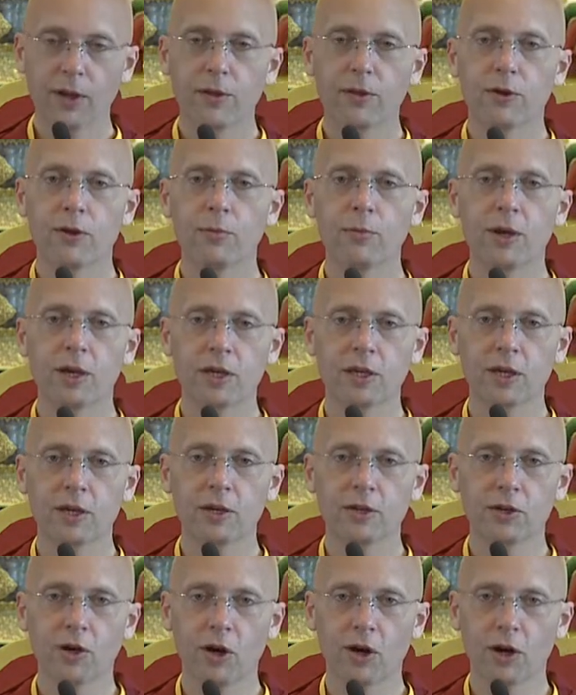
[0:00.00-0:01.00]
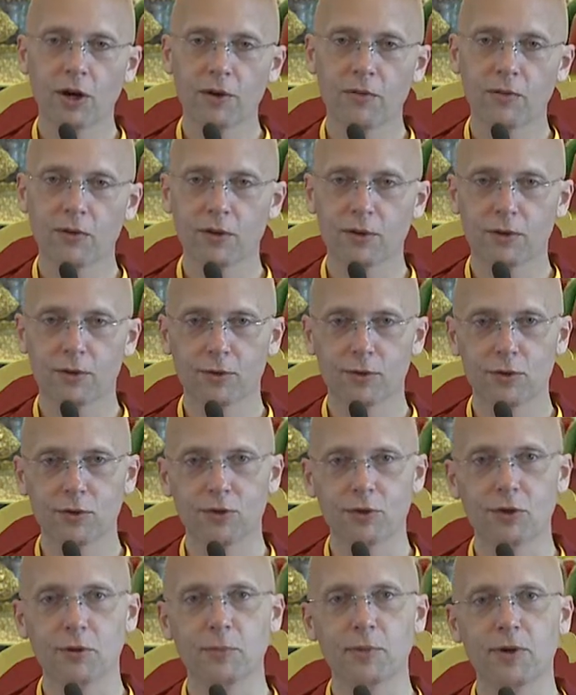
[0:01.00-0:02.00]
They're making an offering to the
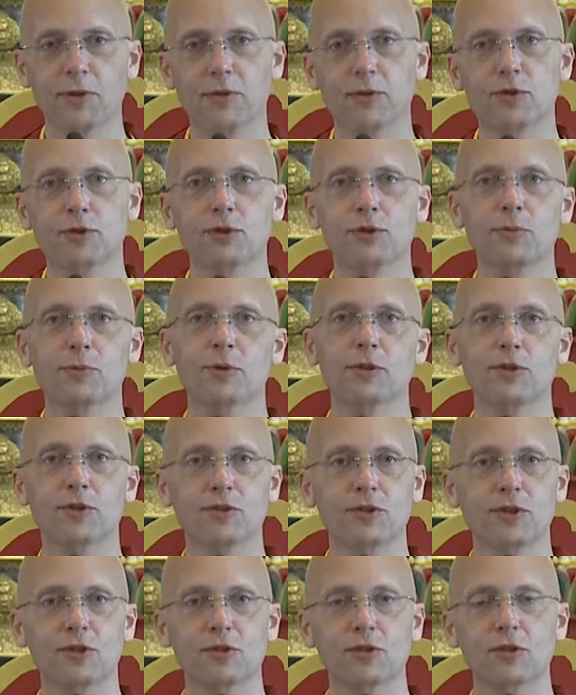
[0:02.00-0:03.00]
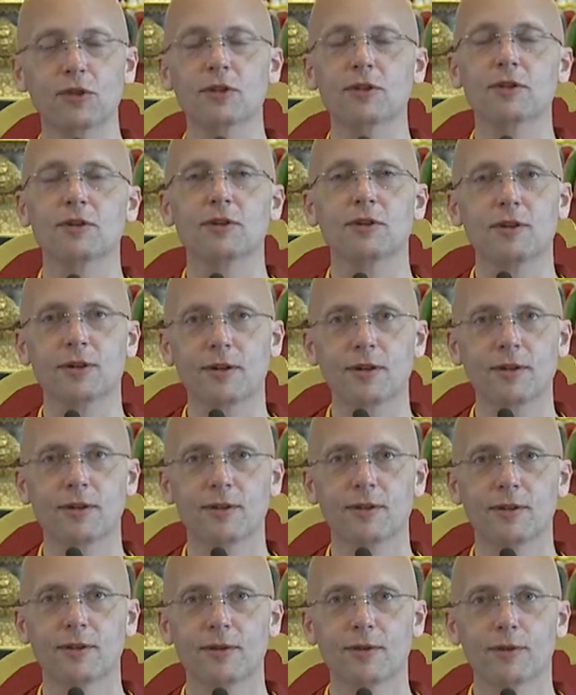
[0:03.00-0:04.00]
stupa. The stupa is just sitting there.
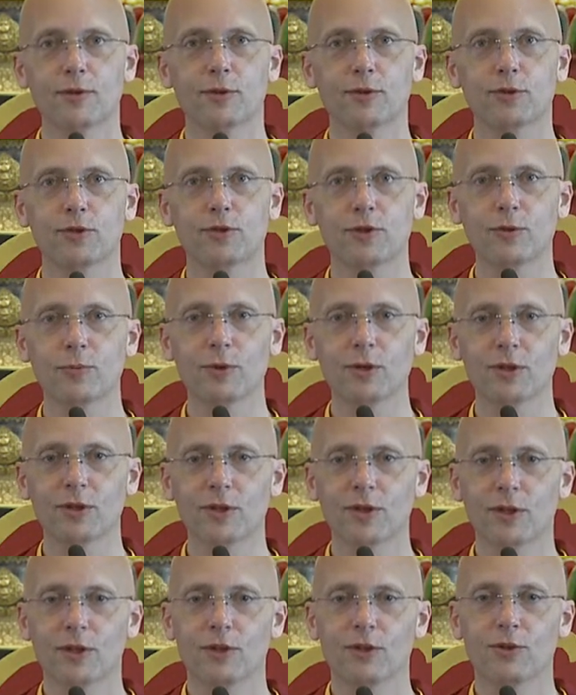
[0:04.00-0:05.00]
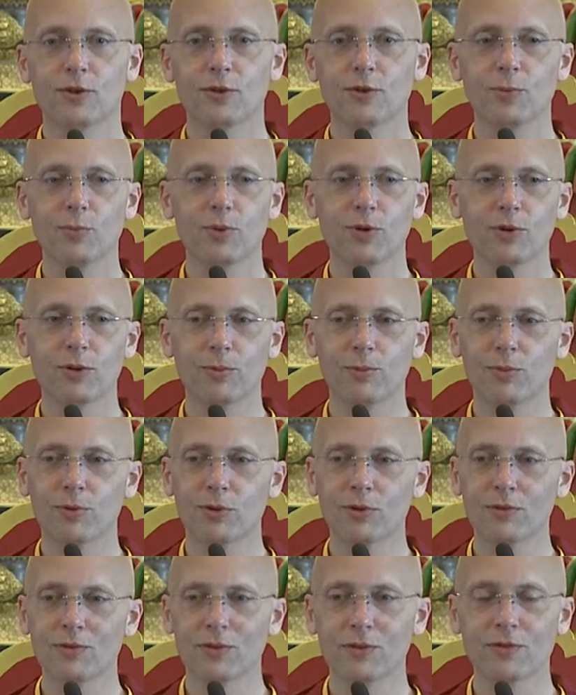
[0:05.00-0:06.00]
The stupa, you put
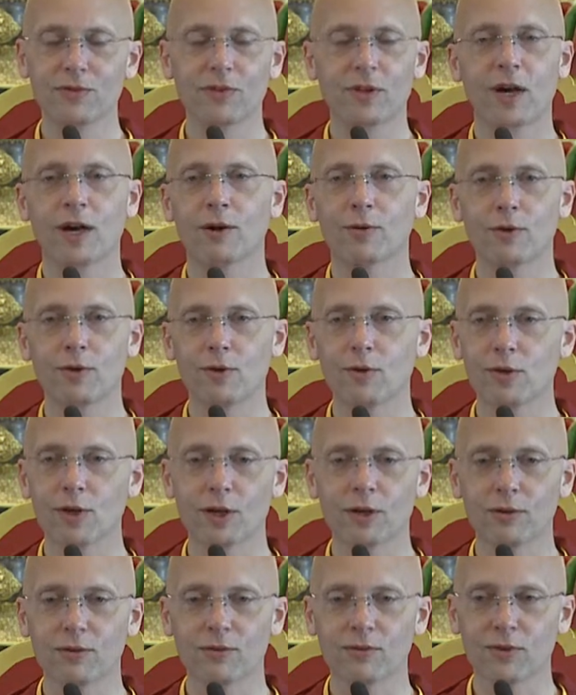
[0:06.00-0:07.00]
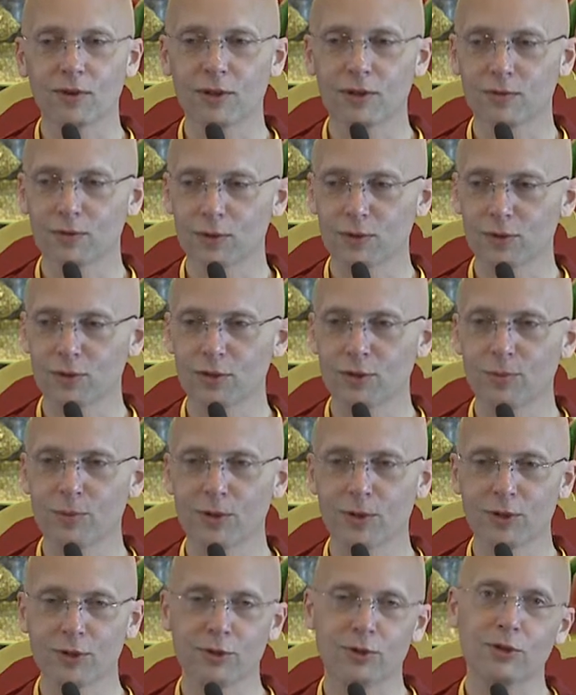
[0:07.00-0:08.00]
beautiful flowers out in front of a stupa,
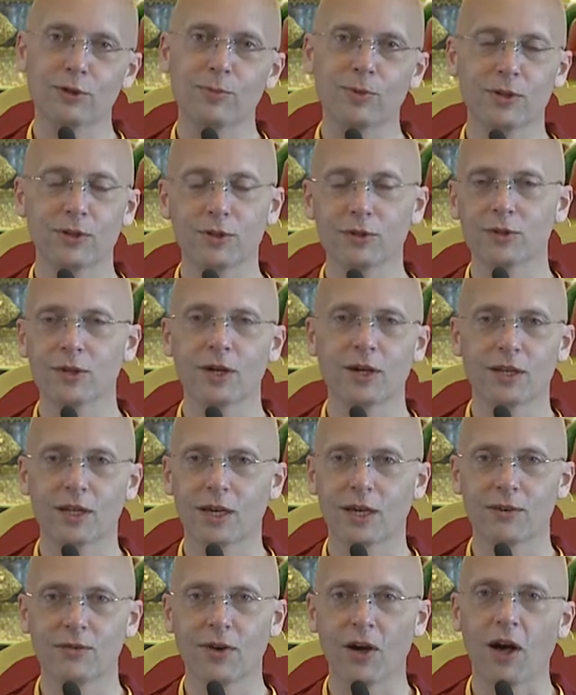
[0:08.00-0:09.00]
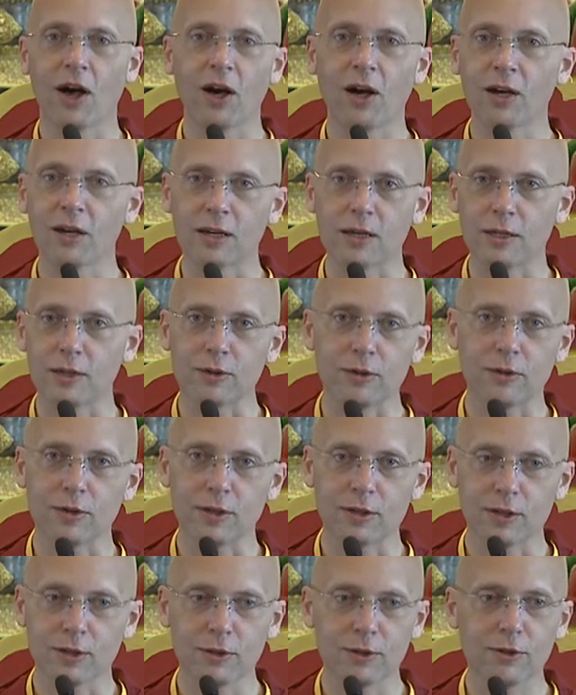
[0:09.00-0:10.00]
and a stupa does not have eyes that
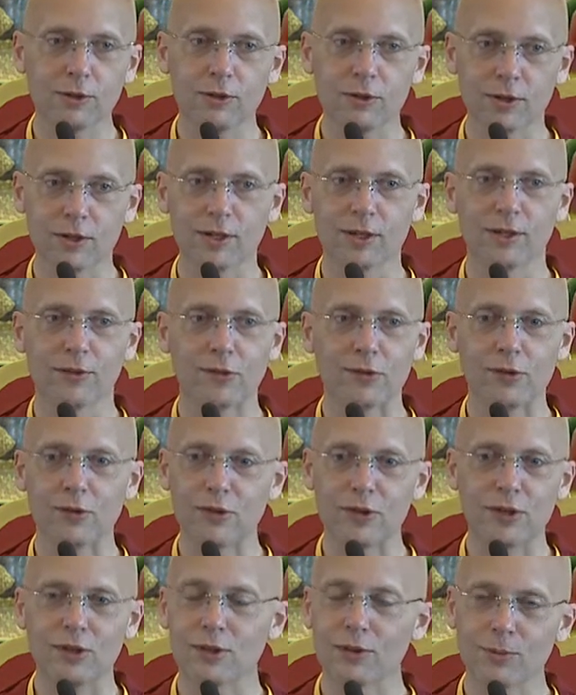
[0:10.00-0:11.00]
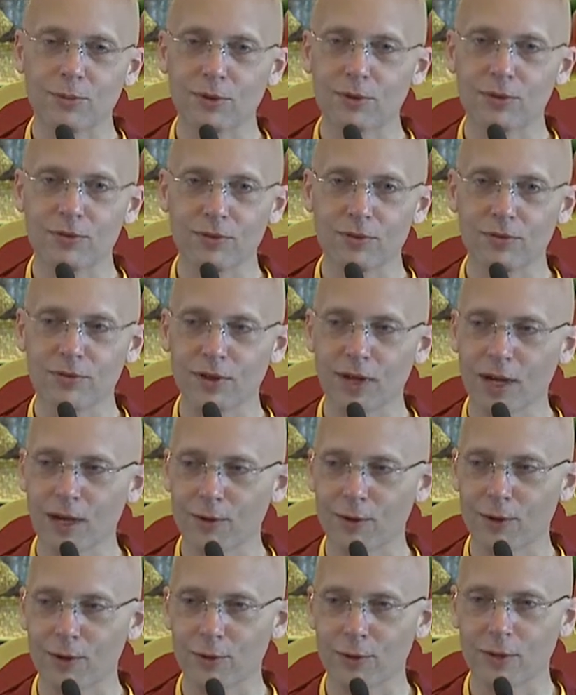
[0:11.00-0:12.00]
it can look and see the beautiful
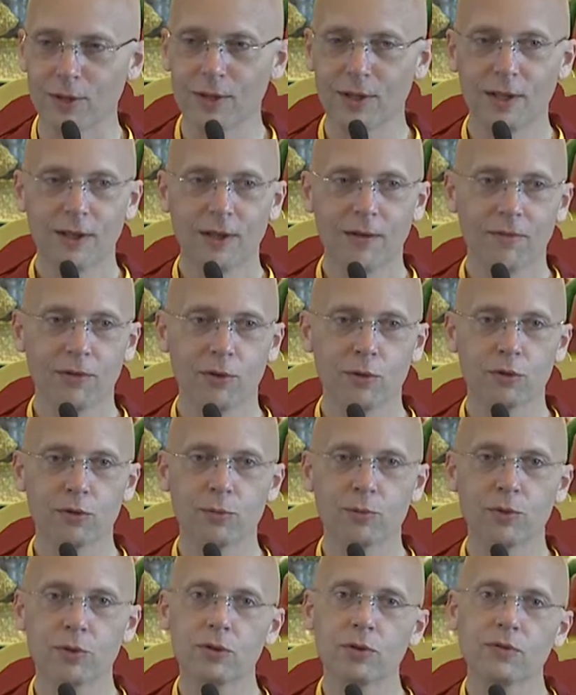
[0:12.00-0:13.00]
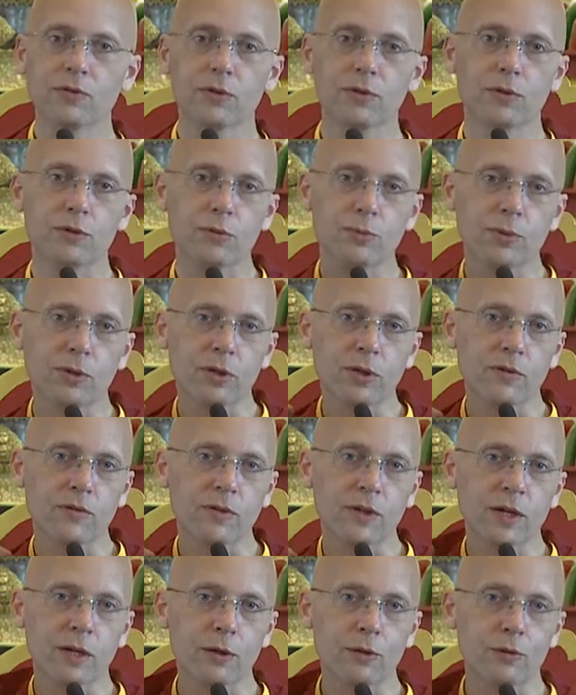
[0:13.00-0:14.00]
flowers. There was a beautiful display of
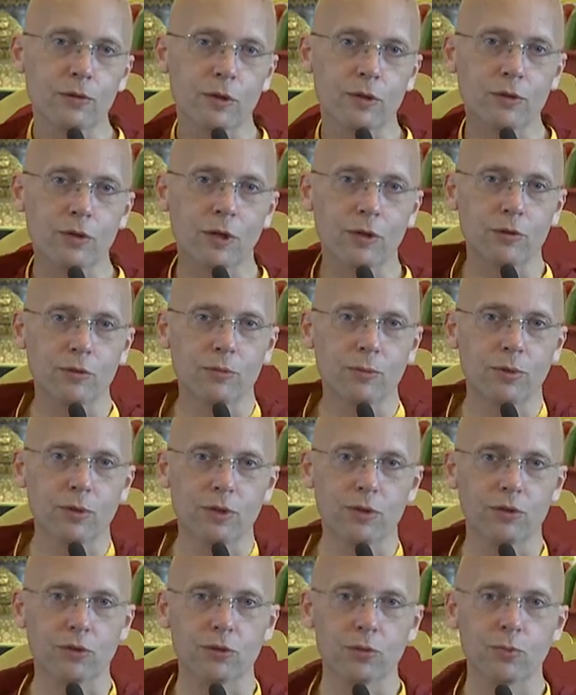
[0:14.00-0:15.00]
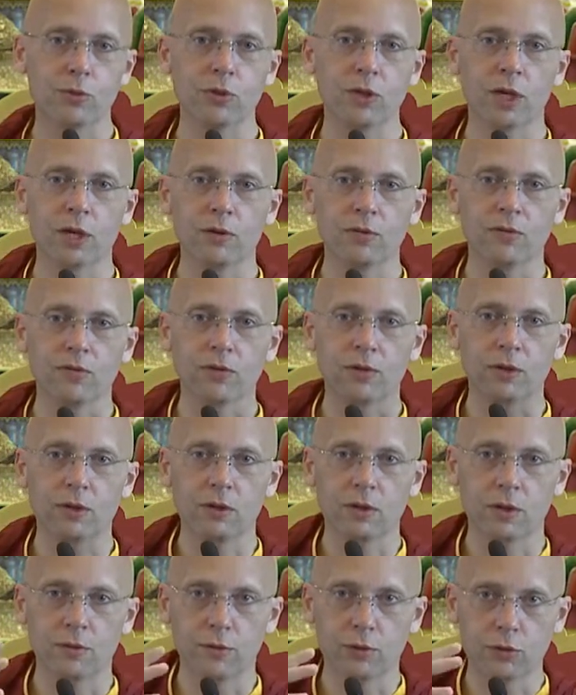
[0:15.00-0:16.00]
flowers. I saw some pictures put out in front
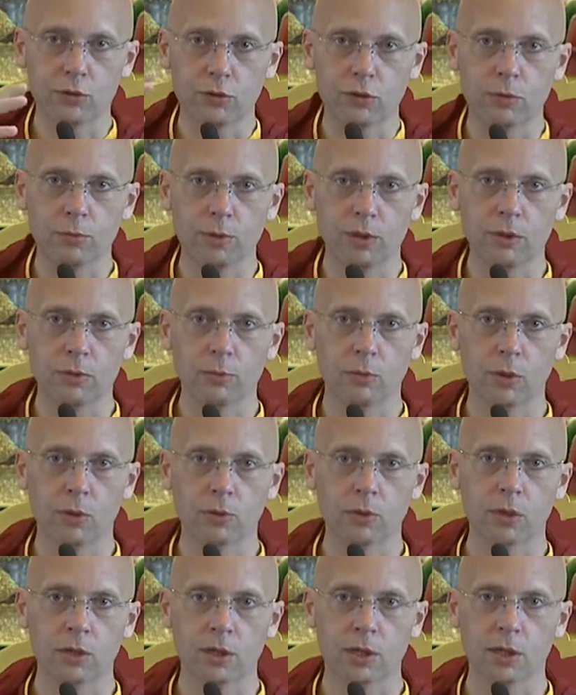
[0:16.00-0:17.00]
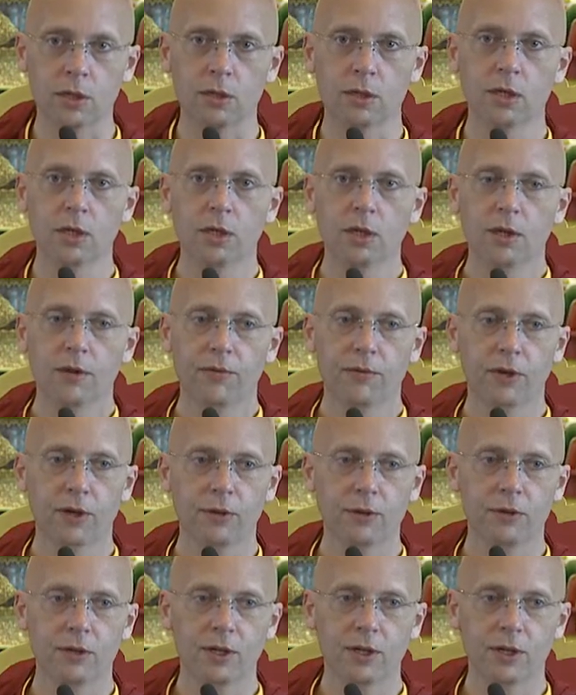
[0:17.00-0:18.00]
of the stupa in Bodhinath the
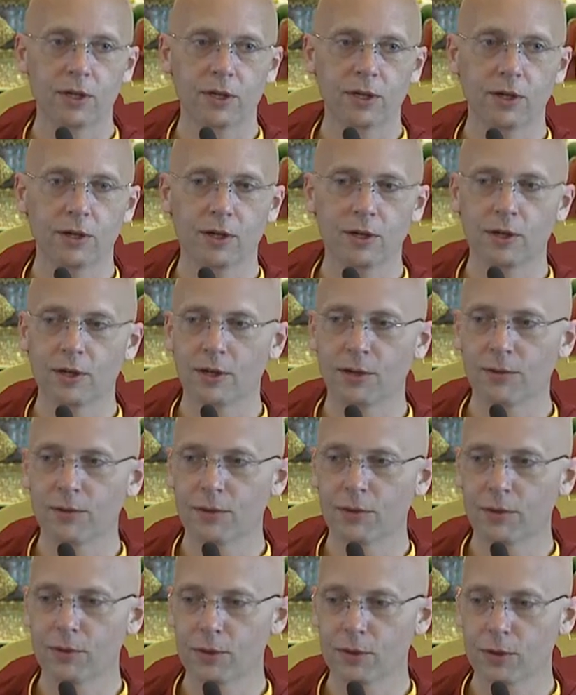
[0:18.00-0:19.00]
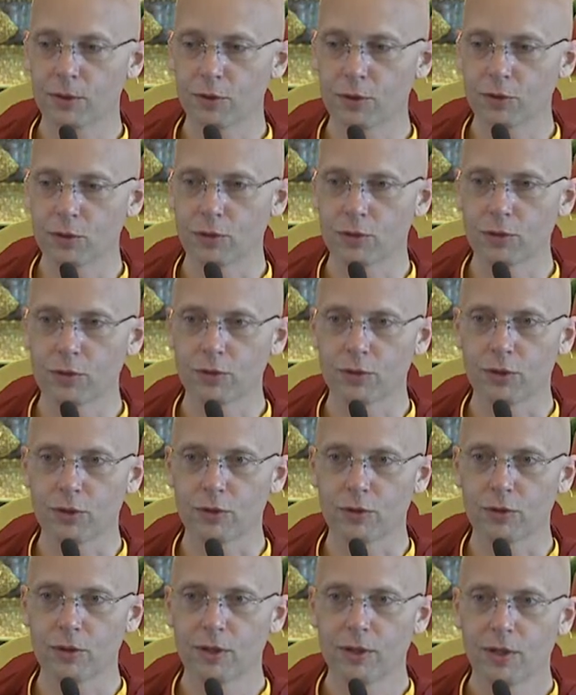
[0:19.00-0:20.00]
other day on the
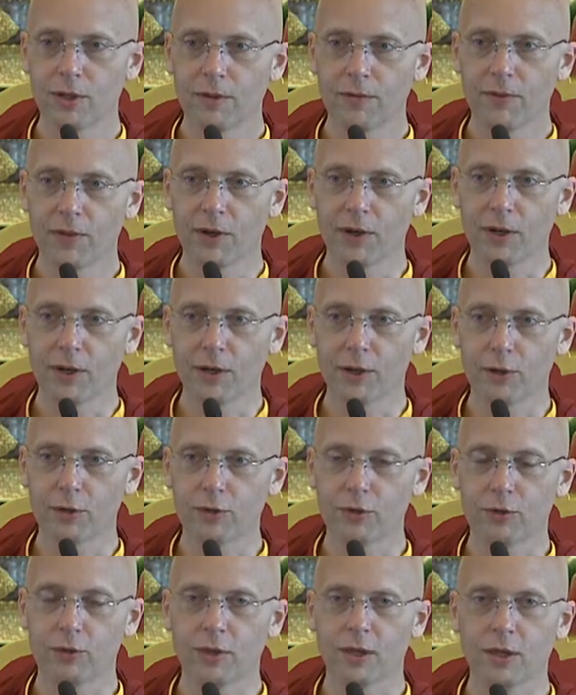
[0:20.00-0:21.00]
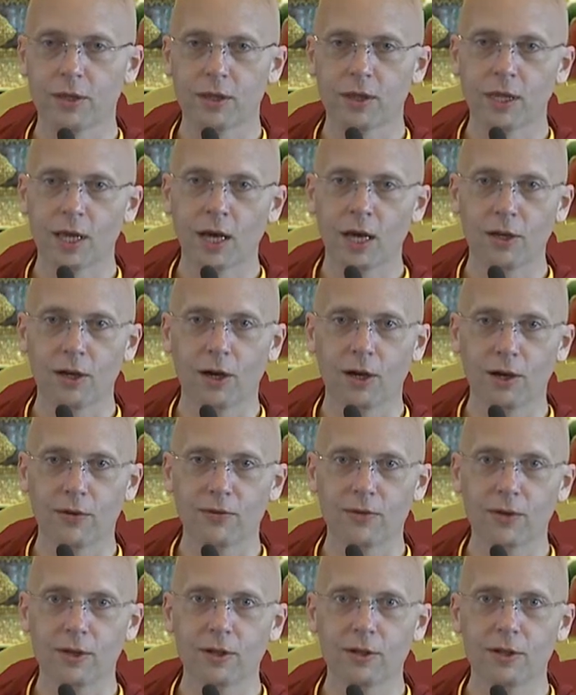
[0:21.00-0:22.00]
solstice. So like that
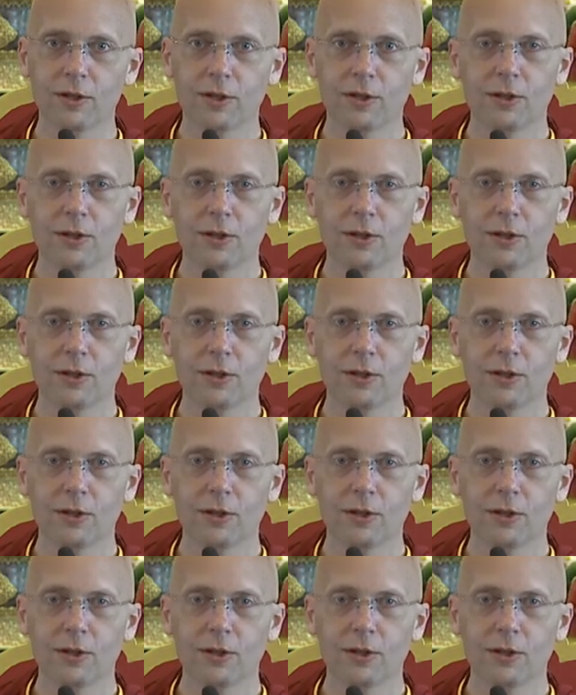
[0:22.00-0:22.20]
offering,